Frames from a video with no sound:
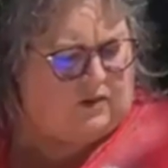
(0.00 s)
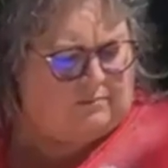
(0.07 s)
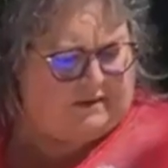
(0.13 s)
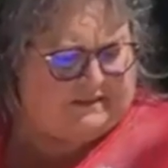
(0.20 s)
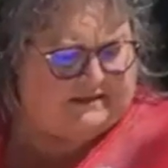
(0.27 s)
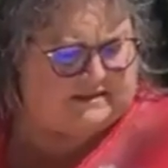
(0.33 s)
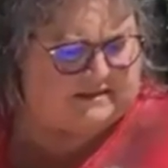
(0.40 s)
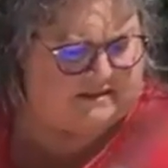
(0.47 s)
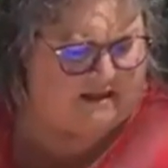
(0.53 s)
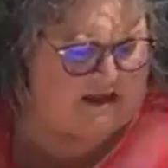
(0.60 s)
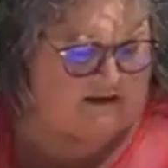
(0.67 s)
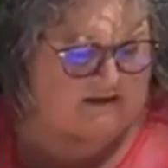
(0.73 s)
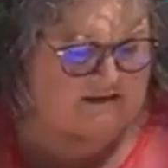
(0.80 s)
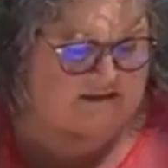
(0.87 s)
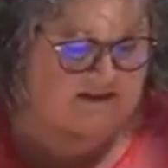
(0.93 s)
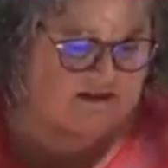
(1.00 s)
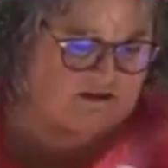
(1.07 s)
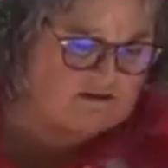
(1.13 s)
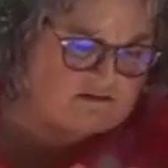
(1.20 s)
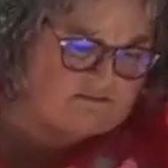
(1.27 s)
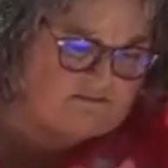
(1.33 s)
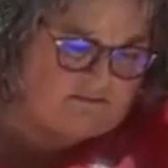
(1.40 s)
but the stainless
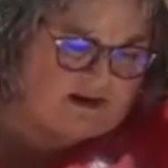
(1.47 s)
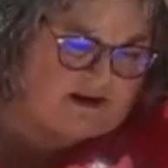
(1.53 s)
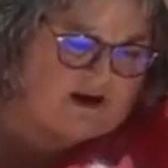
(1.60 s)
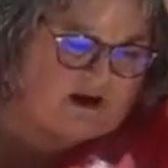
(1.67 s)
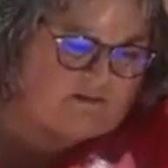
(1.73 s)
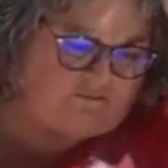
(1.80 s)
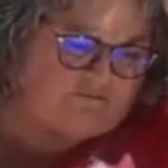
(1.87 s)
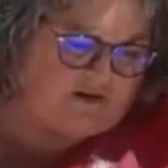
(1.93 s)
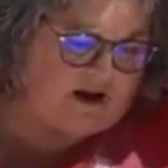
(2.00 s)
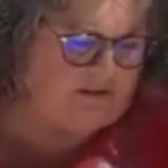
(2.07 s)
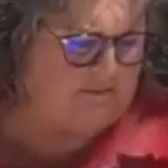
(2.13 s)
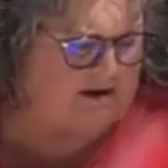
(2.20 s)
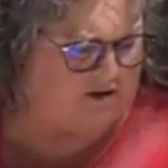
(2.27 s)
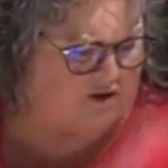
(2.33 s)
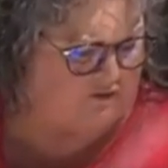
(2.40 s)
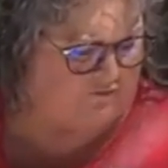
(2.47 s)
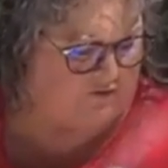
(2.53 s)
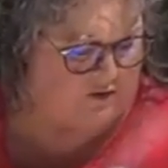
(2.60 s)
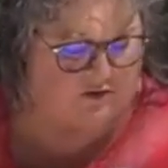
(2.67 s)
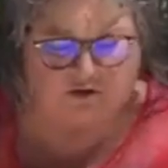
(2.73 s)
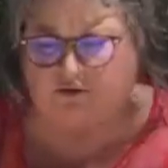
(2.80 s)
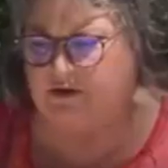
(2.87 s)
steel fine mesh
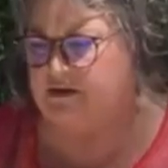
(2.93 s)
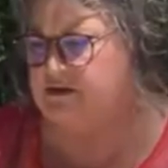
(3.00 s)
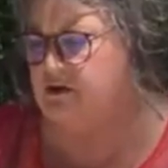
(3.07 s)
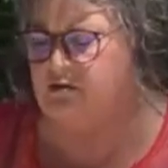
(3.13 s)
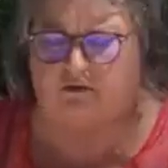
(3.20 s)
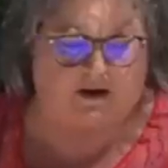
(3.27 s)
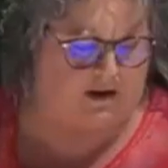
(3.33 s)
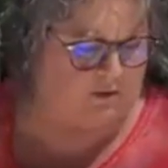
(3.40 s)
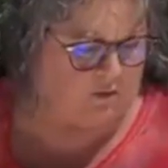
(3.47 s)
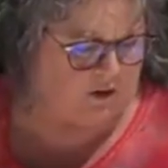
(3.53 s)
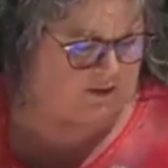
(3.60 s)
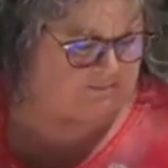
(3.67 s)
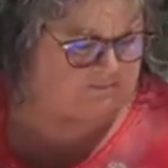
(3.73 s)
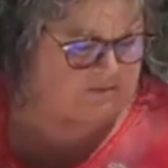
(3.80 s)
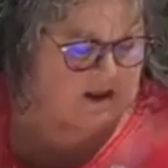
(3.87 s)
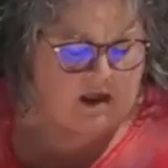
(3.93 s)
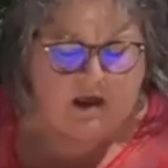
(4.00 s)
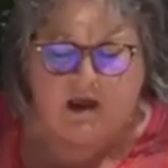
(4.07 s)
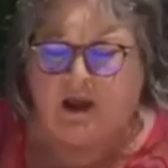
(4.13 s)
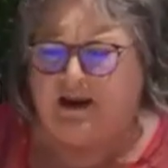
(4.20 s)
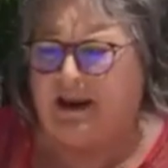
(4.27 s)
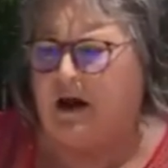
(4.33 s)
infuser is a great one.
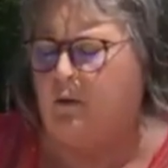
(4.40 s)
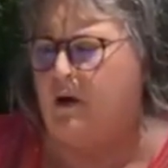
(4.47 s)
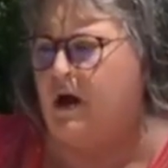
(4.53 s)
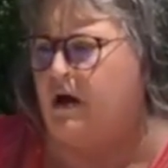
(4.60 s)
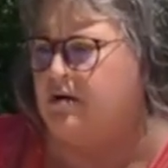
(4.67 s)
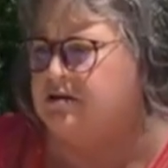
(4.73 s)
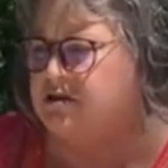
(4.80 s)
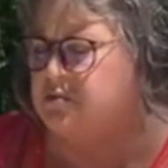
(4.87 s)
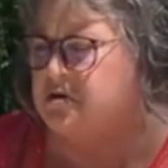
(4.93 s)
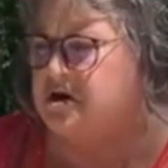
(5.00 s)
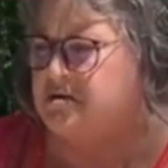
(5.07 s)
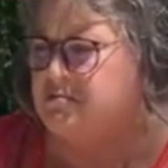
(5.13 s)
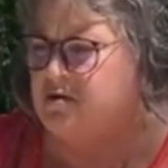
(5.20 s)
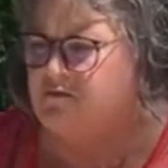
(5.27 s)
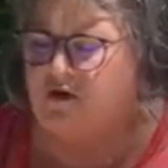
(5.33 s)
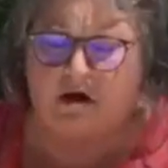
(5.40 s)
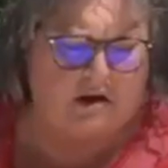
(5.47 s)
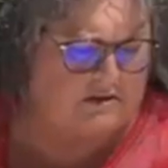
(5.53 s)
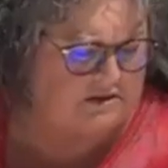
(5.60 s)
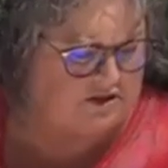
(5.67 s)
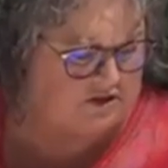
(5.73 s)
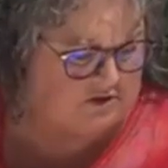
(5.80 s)
Now we're going to move
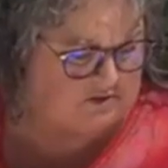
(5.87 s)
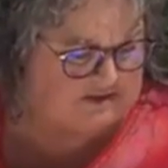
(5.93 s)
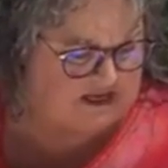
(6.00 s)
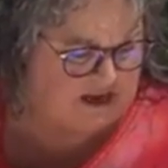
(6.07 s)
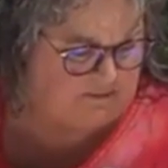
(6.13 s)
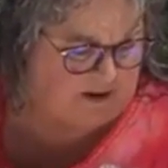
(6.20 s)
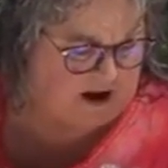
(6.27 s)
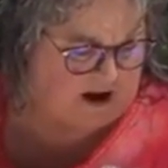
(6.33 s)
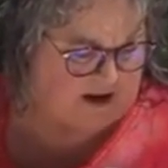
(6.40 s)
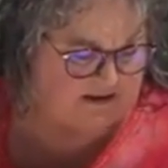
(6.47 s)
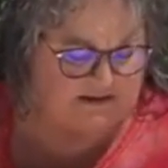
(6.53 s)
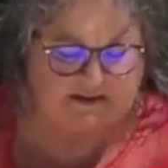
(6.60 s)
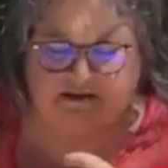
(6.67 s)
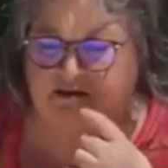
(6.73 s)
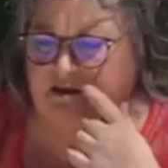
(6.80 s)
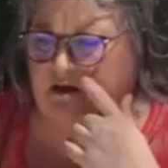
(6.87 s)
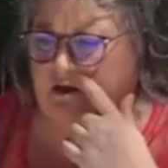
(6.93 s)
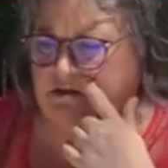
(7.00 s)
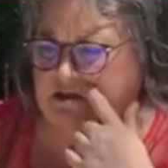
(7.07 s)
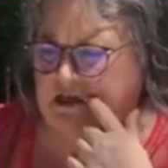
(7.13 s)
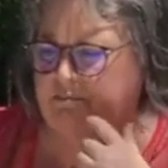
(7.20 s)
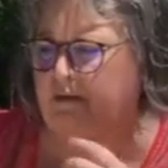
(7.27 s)
on to teapots. There are
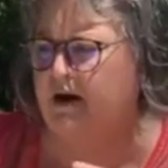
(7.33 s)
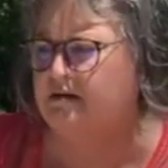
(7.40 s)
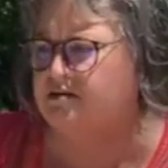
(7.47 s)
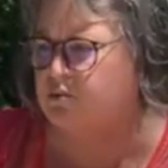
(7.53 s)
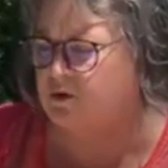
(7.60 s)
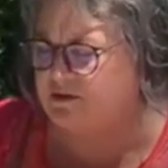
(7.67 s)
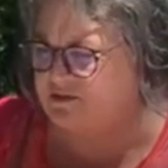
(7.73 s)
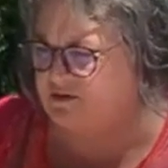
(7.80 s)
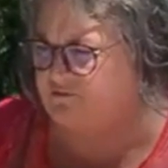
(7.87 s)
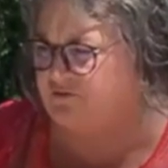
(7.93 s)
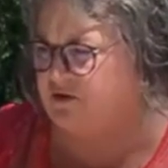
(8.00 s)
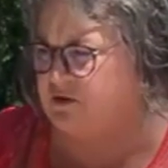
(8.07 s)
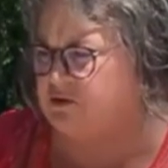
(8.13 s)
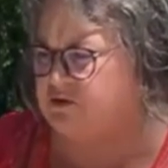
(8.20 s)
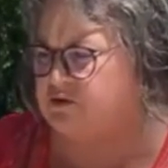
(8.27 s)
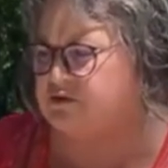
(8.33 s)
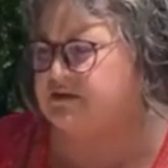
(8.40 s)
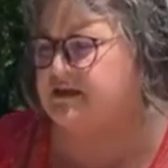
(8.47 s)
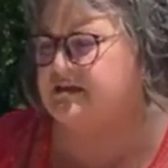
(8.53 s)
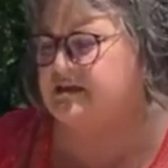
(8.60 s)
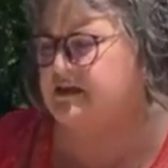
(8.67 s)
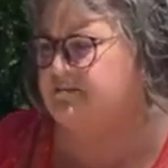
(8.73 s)
teapots with infusers
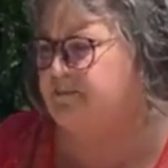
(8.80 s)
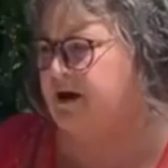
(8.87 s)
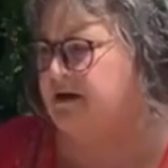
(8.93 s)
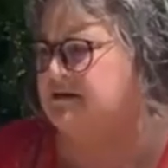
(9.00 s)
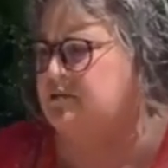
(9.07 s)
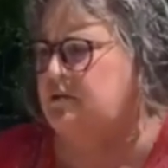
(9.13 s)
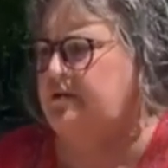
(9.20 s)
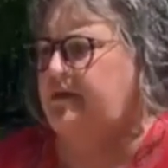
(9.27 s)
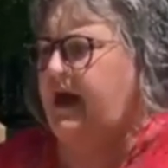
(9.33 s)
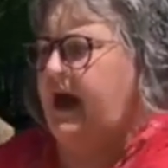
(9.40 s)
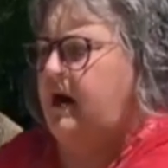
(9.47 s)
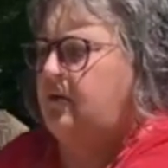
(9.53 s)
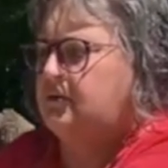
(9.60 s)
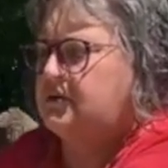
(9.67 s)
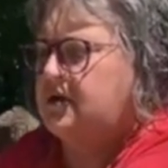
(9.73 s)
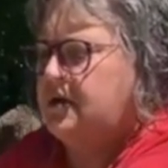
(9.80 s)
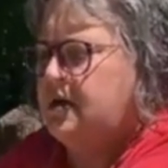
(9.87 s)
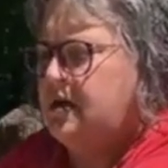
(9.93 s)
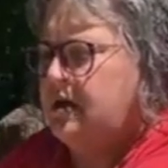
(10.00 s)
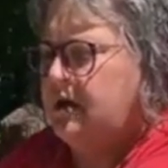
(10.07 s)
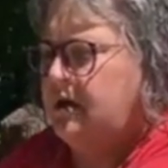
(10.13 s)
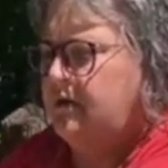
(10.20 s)
and teapots without
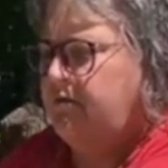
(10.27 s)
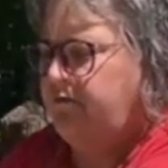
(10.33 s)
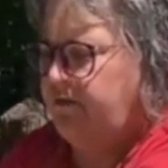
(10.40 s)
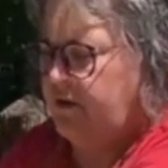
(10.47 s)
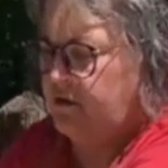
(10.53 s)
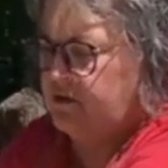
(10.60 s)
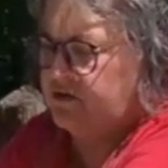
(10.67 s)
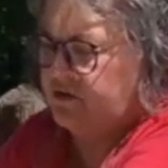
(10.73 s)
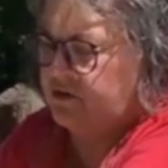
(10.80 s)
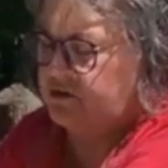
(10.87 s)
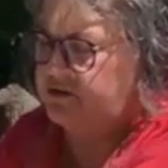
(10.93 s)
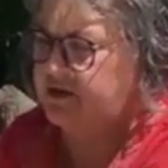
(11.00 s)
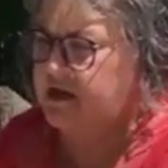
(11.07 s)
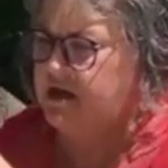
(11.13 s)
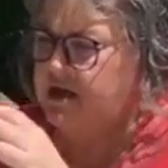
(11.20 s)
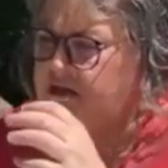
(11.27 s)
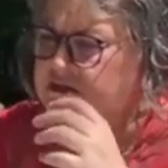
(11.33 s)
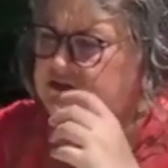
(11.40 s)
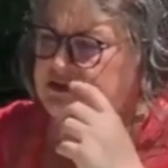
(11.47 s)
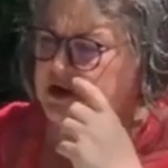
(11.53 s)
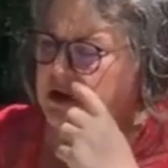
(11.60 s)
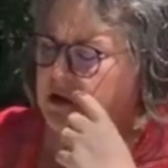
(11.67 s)
infusers.
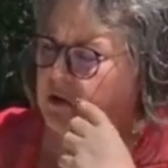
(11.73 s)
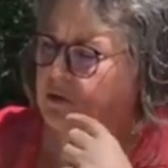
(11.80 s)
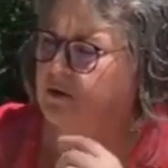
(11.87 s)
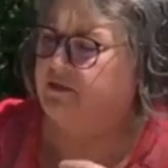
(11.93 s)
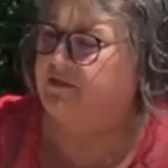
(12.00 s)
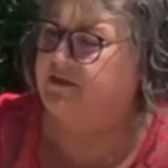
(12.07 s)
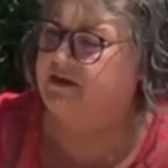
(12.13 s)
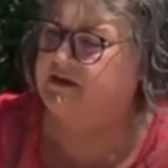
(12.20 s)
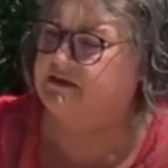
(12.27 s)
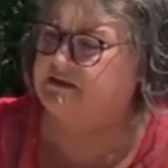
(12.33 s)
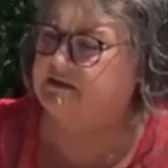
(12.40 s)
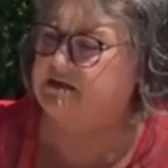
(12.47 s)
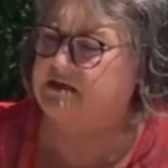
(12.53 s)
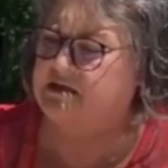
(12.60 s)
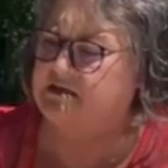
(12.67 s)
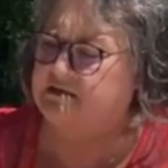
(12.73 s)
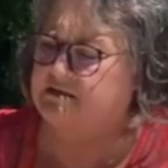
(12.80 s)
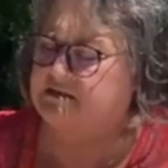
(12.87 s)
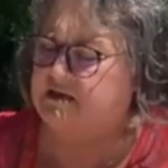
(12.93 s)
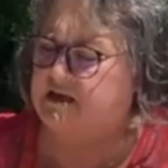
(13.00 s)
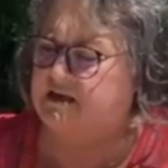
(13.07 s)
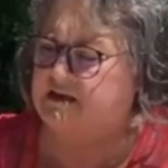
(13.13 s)
So this
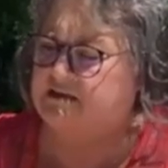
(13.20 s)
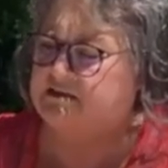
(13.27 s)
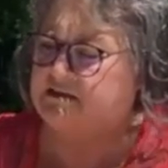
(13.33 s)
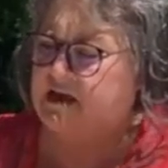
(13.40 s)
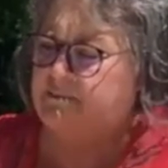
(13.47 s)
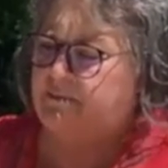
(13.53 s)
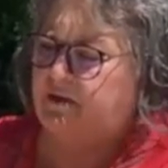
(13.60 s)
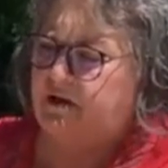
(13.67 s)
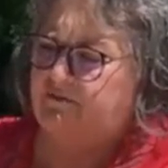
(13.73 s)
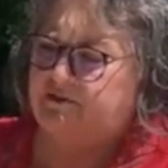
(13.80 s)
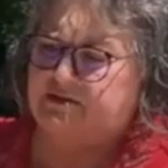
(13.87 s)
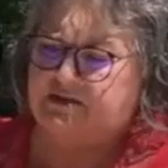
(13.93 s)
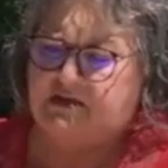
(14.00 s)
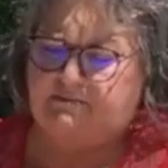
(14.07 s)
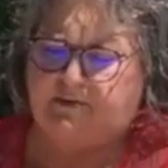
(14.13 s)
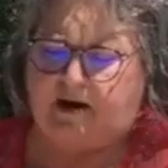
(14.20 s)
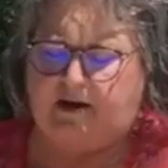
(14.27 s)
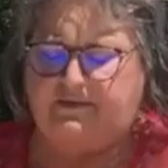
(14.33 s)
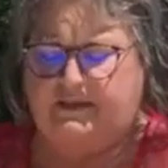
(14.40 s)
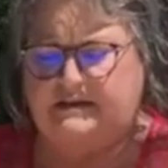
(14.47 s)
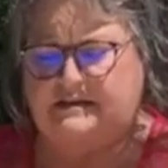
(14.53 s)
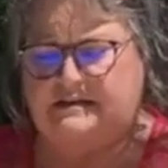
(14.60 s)
is an example of a teapot
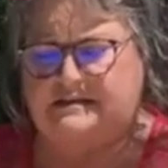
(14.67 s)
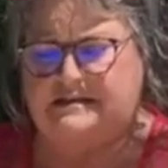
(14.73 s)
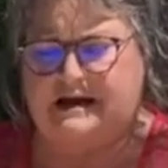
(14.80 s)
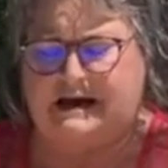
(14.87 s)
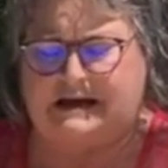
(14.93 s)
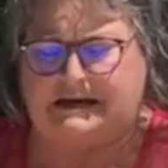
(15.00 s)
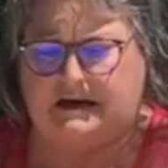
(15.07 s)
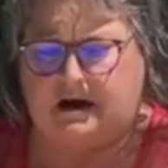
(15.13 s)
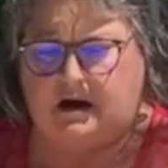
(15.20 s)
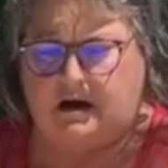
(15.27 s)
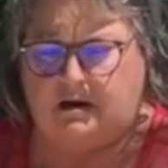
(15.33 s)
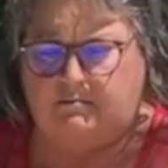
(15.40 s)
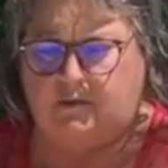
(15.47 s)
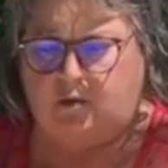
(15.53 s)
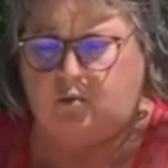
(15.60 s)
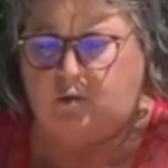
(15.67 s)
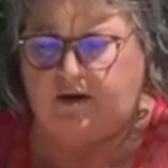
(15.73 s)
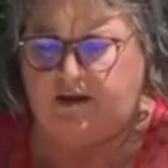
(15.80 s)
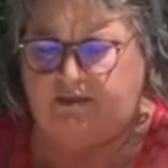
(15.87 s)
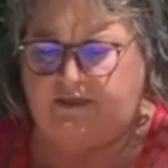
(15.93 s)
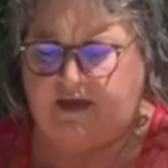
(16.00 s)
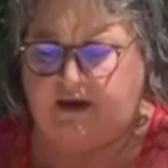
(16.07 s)
that does not come
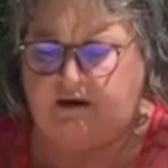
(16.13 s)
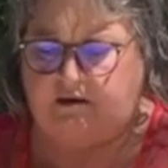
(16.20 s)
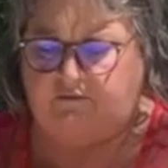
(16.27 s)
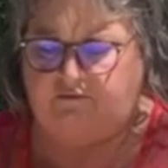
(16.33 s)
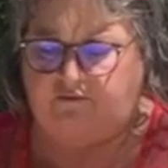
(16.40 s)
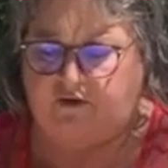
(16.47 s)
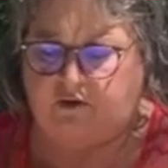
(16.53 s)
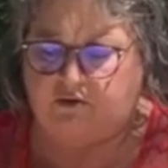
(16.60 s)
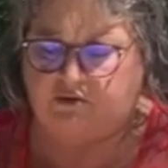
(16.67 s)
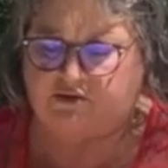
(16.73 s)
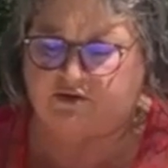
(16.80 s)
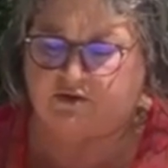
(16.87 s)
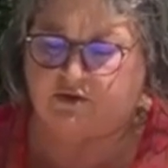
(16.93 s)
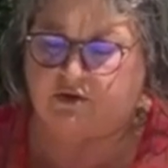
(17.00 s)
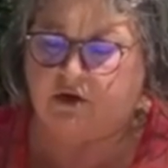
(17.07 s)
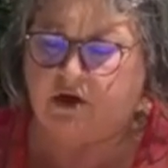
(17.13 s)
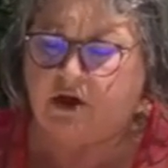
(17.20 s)
with an infuser.